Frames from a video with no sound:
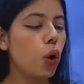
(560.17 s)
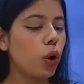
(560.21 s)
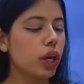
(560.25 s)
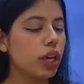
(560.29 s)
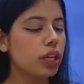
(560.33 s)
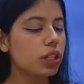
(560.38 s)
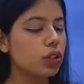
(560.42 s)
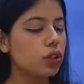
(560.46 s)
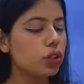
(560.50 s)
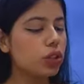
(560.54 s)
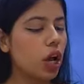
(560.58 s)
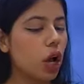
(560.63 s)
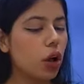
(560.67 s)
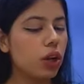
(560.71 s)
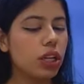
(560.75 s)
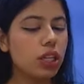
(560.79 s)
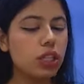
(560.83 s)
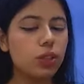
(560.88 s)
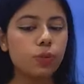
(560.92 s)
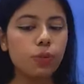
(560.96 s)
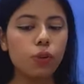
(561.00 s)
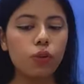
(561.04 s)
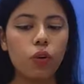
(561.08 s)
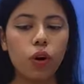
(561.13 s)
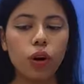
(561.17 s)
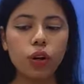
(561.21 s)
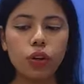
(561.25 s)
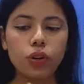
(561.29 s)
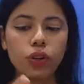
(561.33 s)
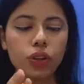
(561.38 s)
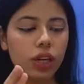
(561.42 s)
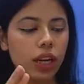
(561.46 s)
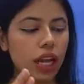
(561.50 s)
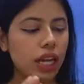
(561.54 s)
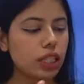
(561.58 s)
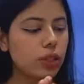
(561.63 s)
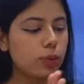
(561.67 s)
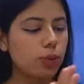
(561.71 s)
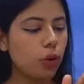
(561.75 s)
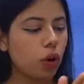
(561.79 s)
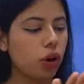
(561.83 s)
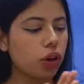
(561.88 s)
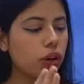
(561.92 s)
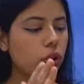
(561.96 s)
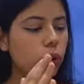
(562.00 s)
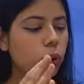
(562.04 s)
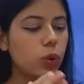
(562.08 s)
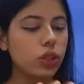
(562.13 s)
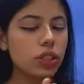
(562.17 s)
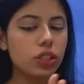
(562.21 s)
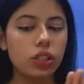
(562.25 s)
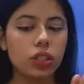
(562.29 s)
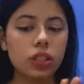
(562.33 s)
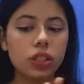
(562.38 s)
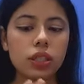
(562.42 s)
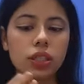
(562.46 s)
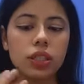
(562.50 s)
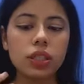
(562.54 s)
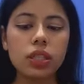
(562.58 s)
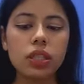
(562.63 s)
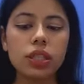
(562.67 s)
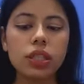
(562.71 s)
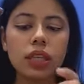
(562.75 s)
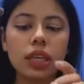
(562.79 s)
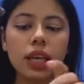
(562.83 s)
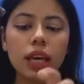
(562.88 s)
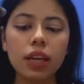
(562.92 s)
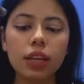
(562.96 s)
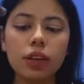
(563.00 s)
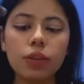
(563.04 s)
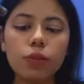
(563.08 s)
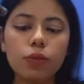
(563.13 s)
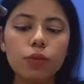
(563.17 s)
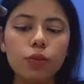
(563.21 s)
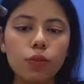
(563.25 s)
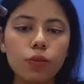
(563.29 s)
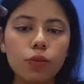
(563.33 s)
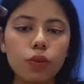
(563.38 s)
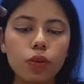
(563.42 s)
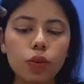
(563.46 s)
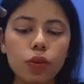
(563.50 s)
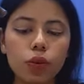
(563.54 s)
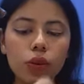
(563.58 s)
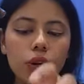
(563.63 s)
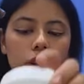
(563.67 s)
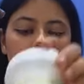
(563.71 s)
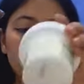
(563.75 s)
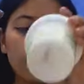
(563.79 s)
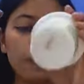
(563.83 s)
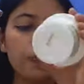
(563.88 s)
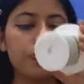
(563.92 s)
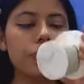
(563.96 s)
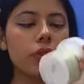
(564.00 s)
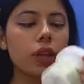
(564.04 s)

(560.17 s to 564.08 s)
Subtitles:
Okay, so now let's move on to the next product, which is the Skin Food